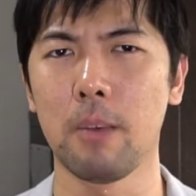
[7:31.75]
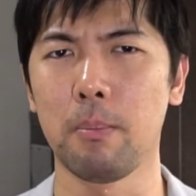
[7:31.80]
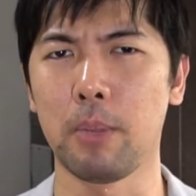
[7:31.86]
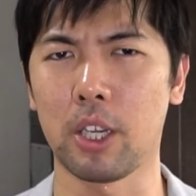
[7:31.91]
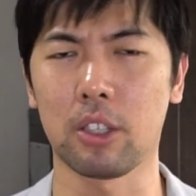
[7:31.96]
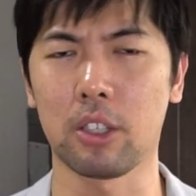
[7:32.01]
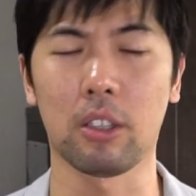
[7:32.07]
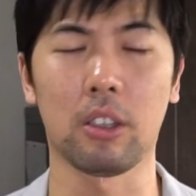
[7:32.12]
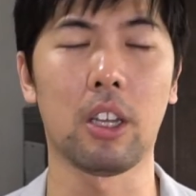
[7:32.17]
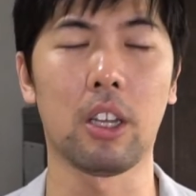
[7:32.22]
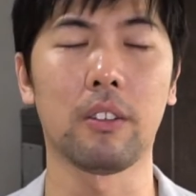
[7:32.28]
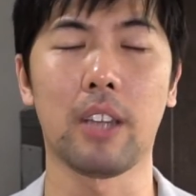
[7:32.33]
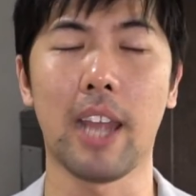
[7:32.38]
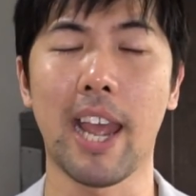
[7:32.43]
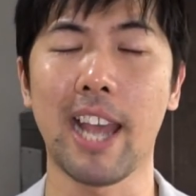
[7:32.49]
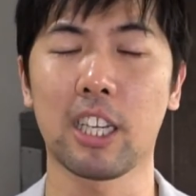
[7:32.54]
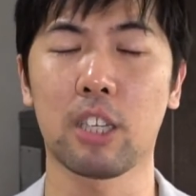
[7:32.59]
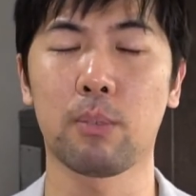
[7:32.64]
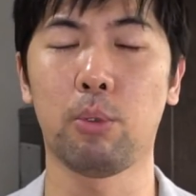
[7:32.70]
because a lot of
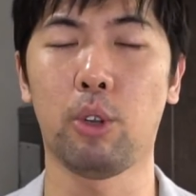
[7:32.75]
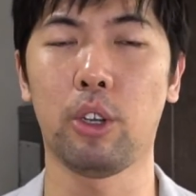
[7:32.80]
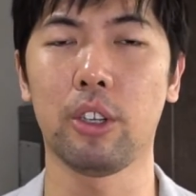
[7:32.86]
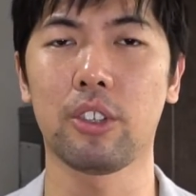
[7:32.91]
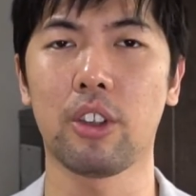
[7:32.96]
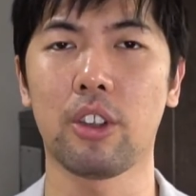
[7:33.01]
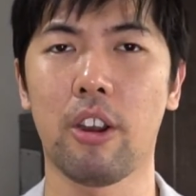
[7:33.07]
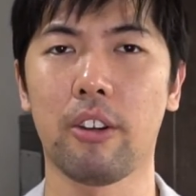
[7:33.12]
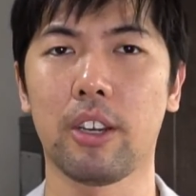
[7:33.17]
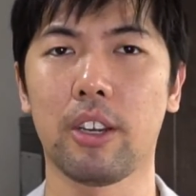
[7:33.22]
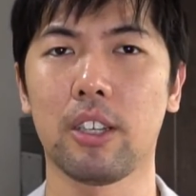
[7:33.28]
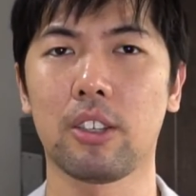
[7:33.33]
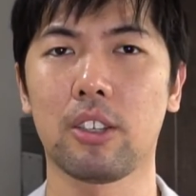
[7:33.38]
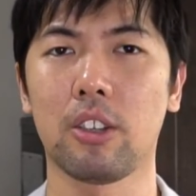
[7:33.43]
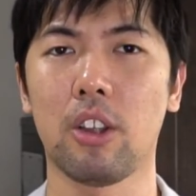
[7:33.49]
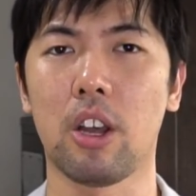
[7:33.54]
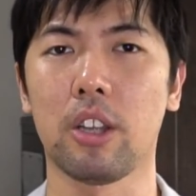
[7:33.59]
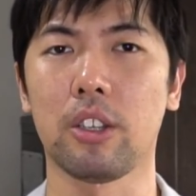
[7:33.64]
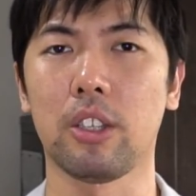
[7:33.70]
the exploits
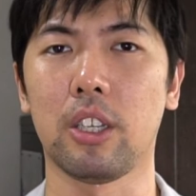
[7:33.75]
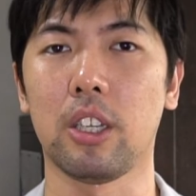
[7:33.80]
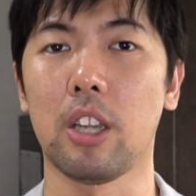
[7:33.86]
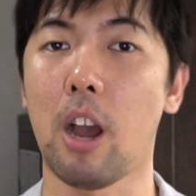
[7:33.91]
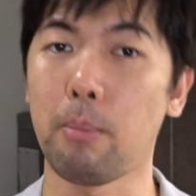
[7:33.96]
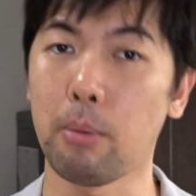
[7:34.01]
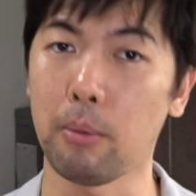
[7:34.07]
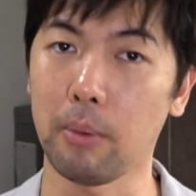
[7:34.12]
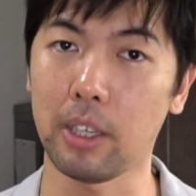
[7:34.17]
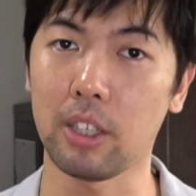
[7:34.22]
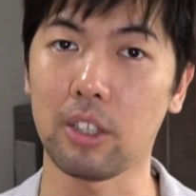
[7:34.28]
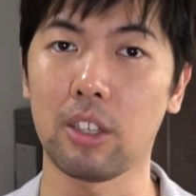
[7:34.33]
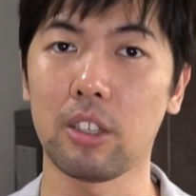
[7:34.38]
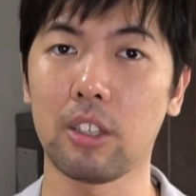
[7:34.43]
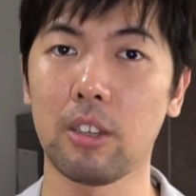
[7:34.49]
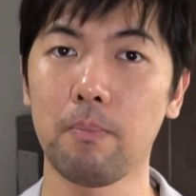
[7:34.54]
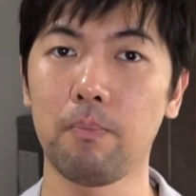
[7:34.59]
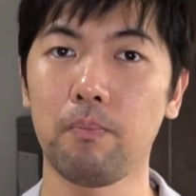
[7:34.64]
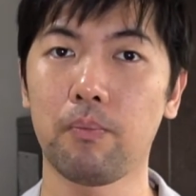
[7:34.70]
targets on the operating
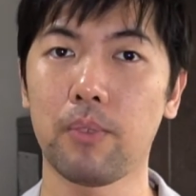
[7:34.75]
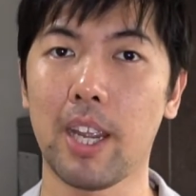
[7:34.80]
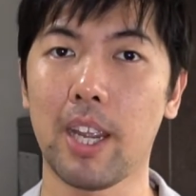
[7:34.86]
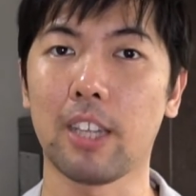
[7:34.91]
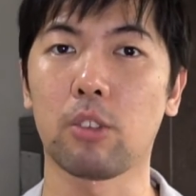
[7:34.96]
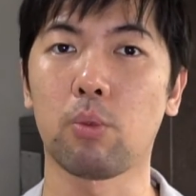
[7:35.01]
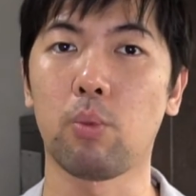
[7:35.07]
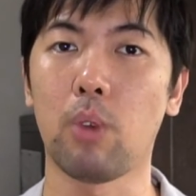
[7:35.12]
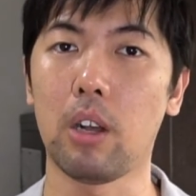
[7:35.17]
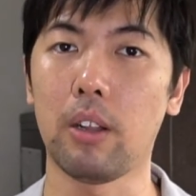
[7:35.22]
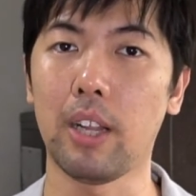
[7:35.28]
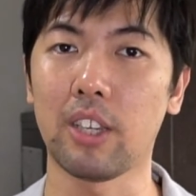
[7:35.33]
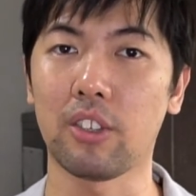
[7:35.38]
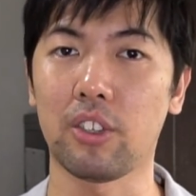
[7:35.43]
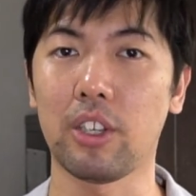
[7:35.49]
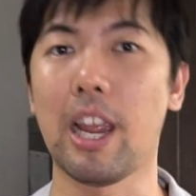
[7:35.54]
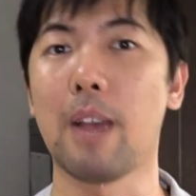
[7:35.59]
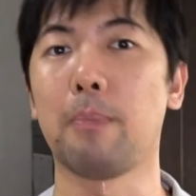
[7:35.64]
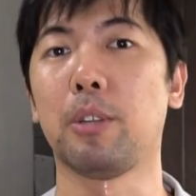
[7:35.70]
system as well
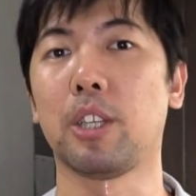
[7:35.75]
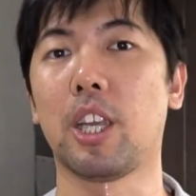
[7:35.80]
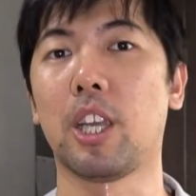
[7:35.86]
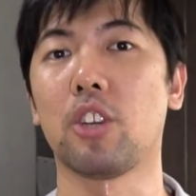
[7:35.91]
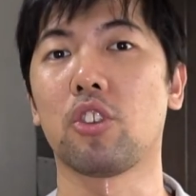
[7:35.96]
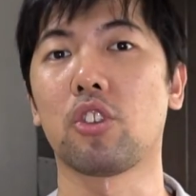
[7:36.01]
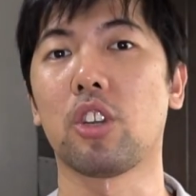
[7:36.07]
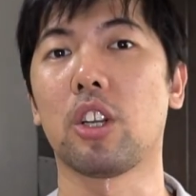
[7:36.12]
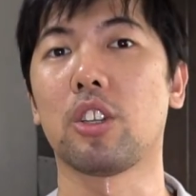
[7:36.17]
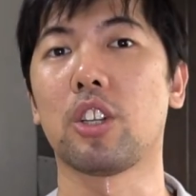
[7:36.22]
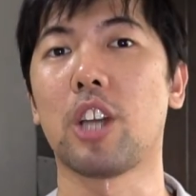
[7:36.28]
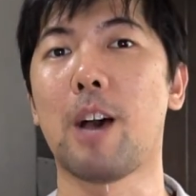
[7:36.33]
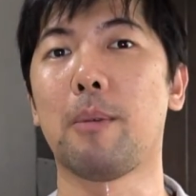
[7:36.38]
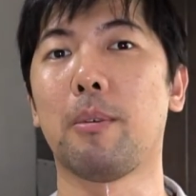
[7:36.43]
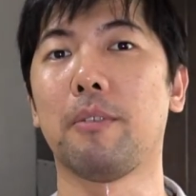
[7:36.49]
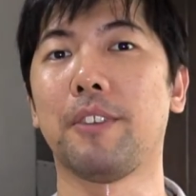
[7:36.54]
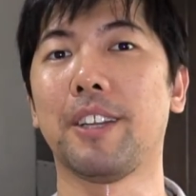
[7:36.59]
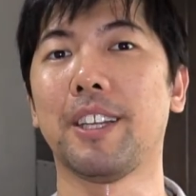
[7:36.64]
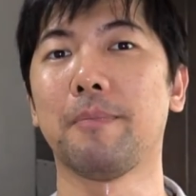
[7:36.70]
as the application on
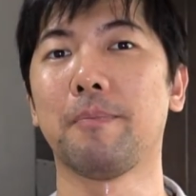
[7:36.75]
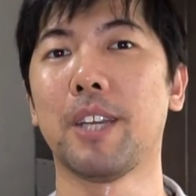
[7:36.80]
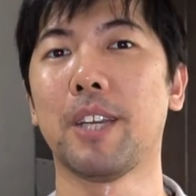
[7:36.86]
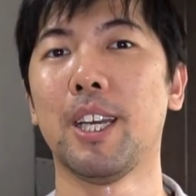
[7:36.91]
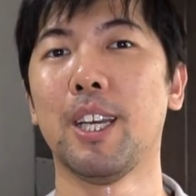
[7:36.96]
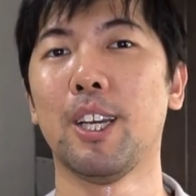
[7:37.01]
top of it.